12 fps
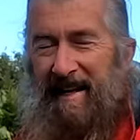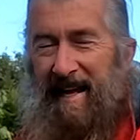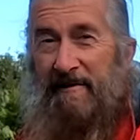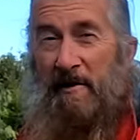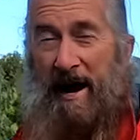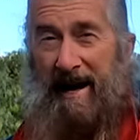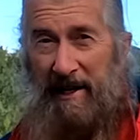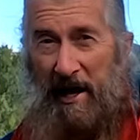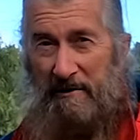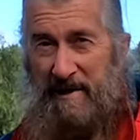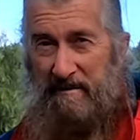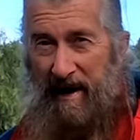If I had
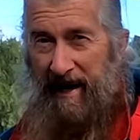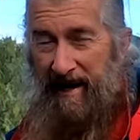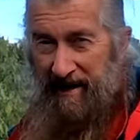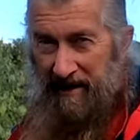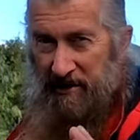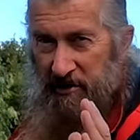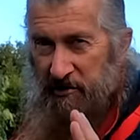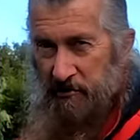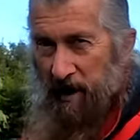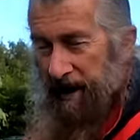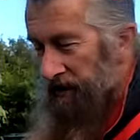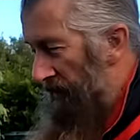loads of money,
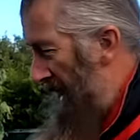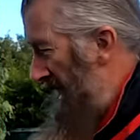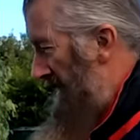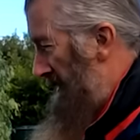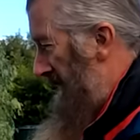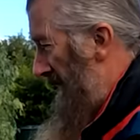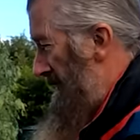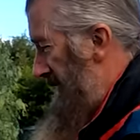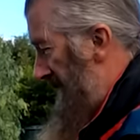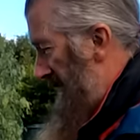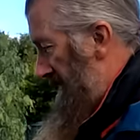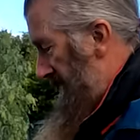straight away I'd go
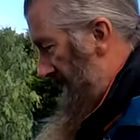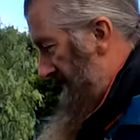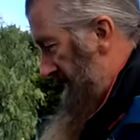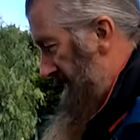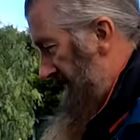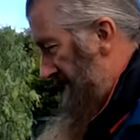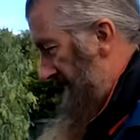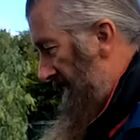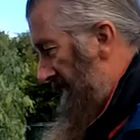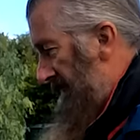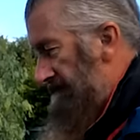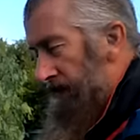down and uh,
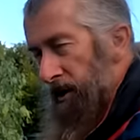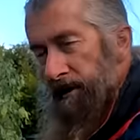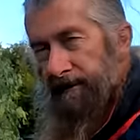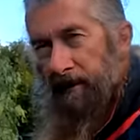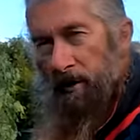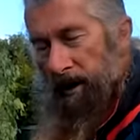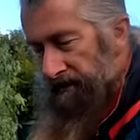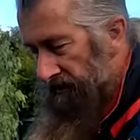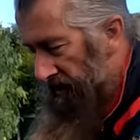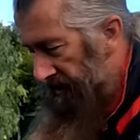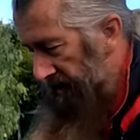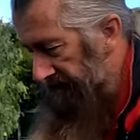modify
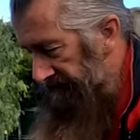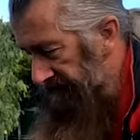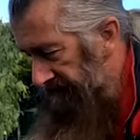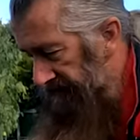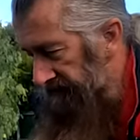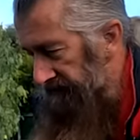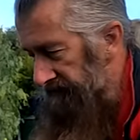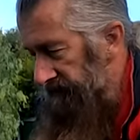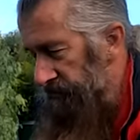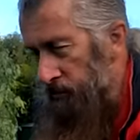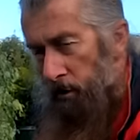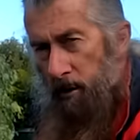my
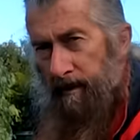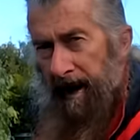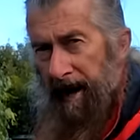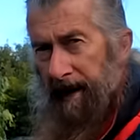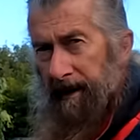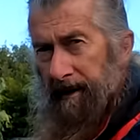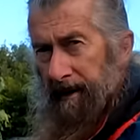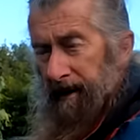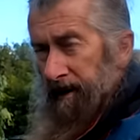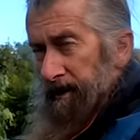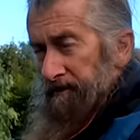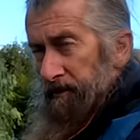drawbar,
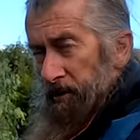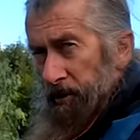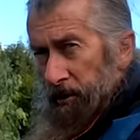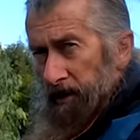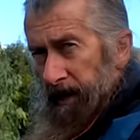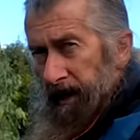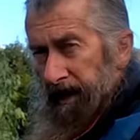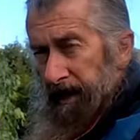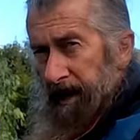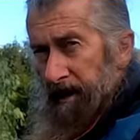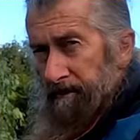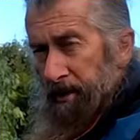put on
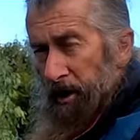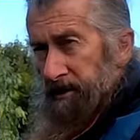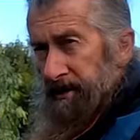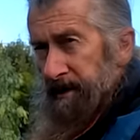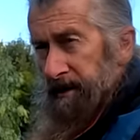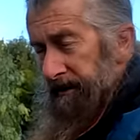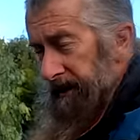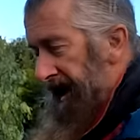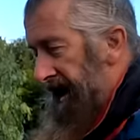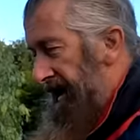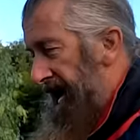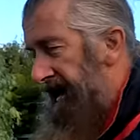a uh, box that
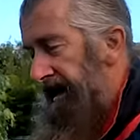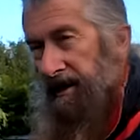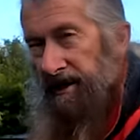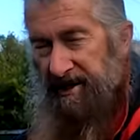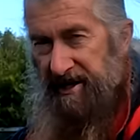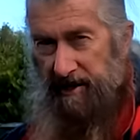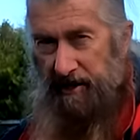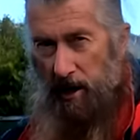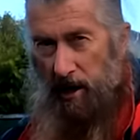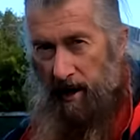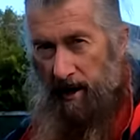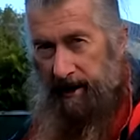had a
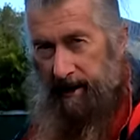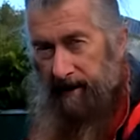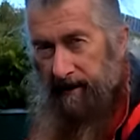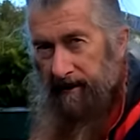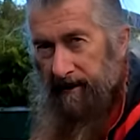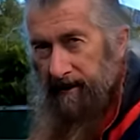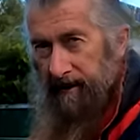sliding